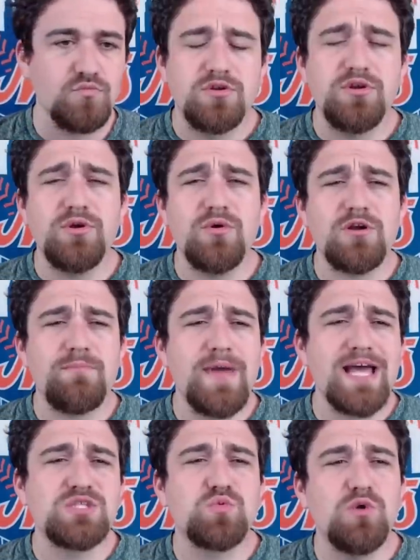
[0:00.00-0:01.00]
The New York
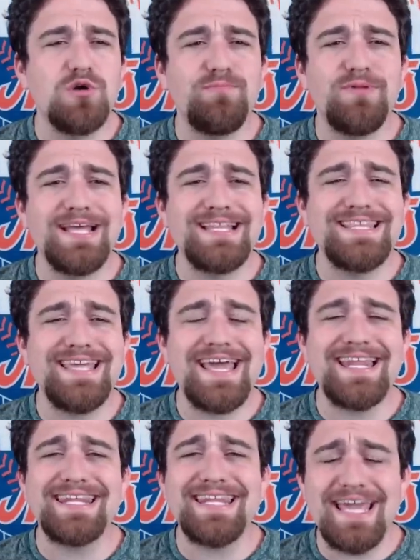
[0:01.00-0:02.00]
Mets will play the
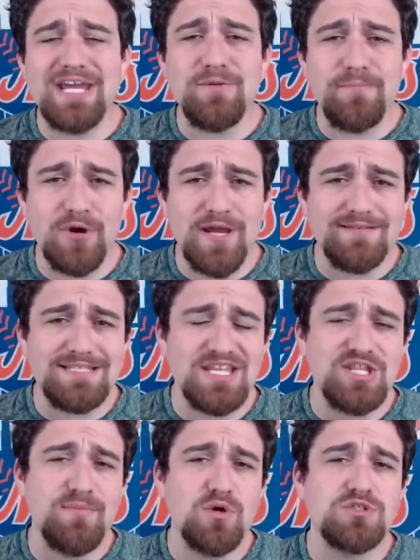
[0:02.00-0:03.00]
Atlanta Braves
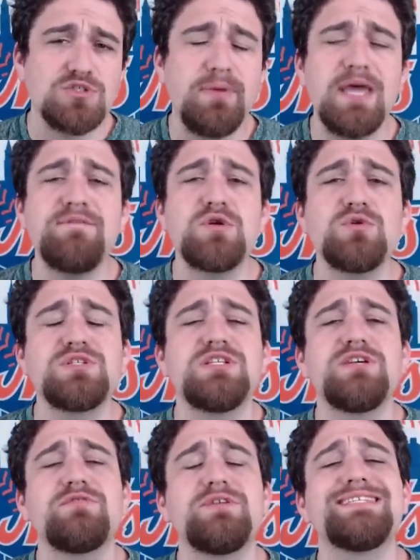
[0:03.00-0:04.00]
in the most pivotal
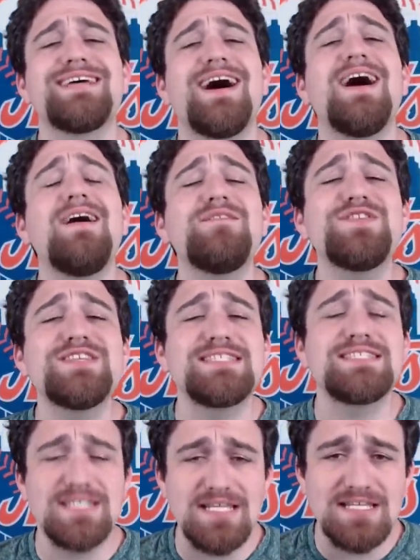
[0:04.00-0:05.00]
series of the
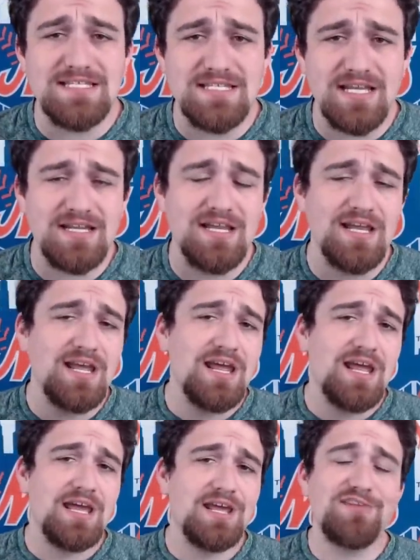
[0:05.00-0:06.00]
season.
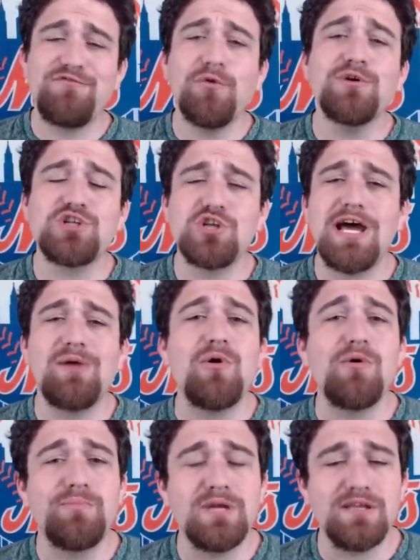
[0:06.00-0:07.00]
And unfortunately, I
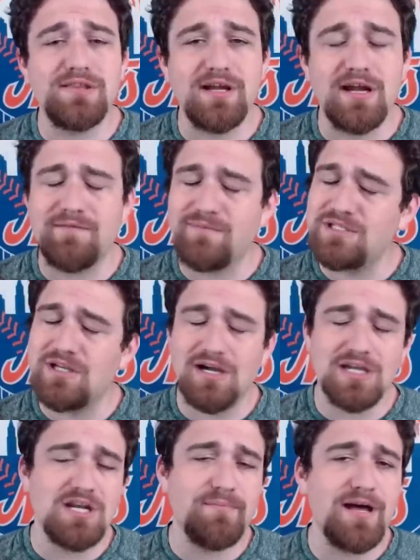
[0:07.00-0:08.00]
won't be there. I've been
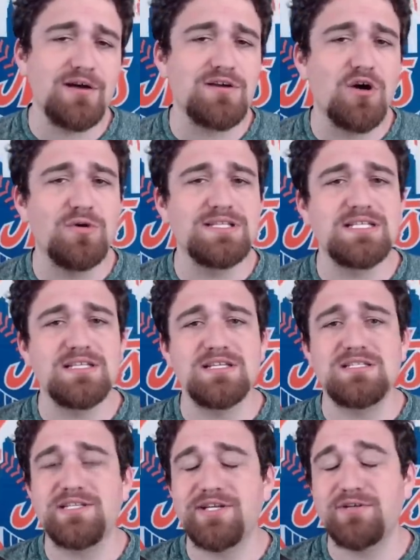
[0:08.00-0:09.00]
talking about going to
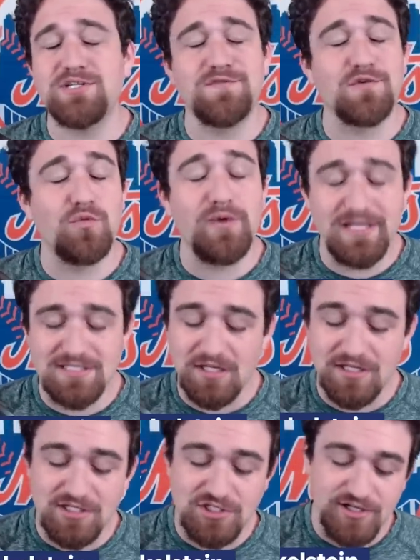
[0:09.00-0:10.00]
this series for weeks
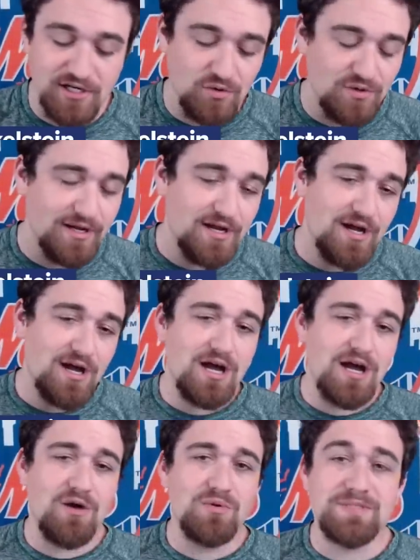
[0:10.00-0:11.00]
on this show.
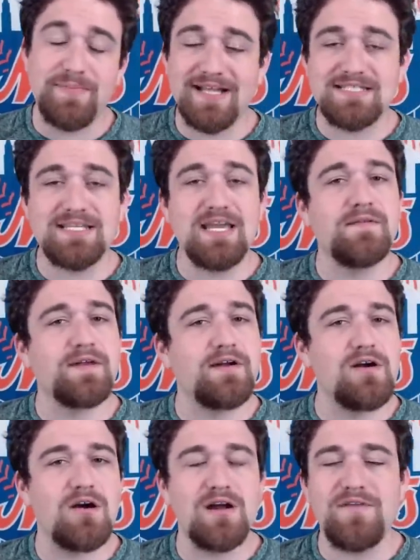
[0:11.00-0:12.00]
I was about to get in the
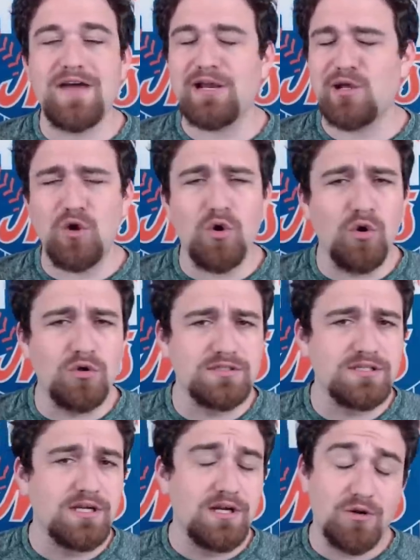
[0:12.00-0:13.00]
car. I've had a
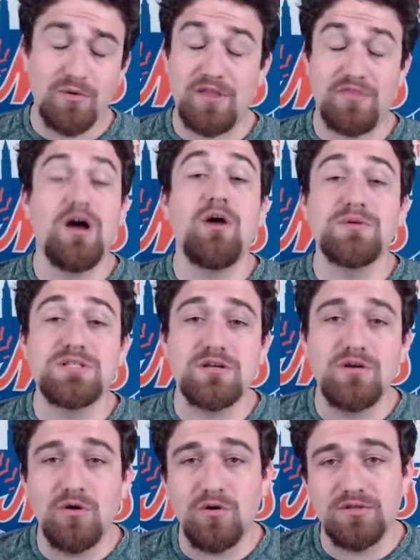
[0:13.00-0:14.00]
cold, or I thought was a
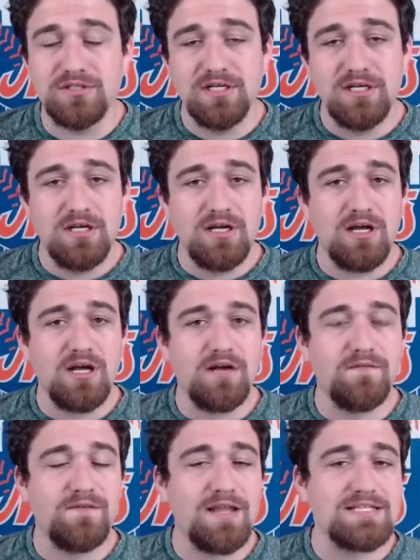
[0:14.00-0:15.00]
cold,
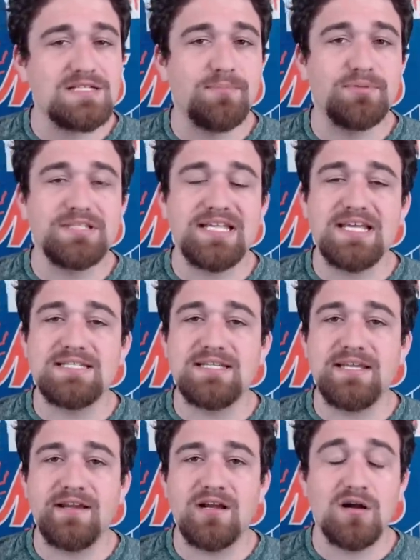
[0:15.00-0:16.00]
for the last couple days
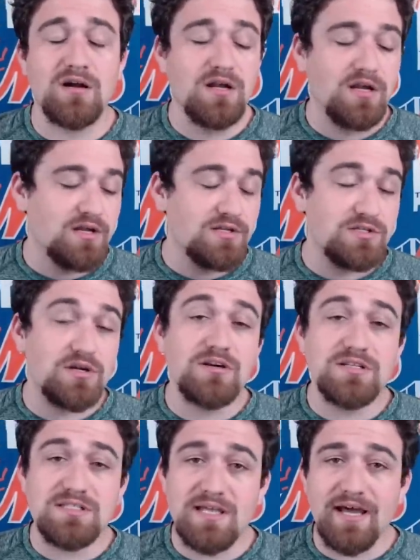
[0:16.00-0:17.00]
here.
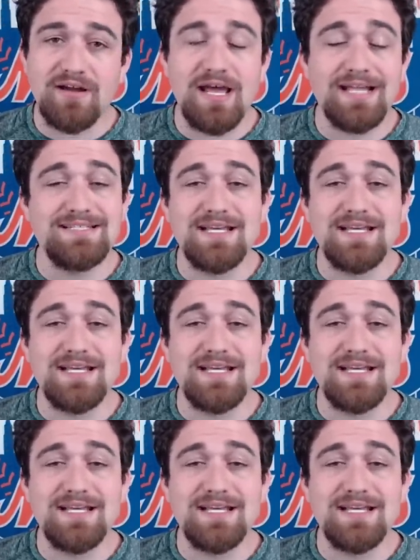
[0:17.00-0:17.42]
Turns out I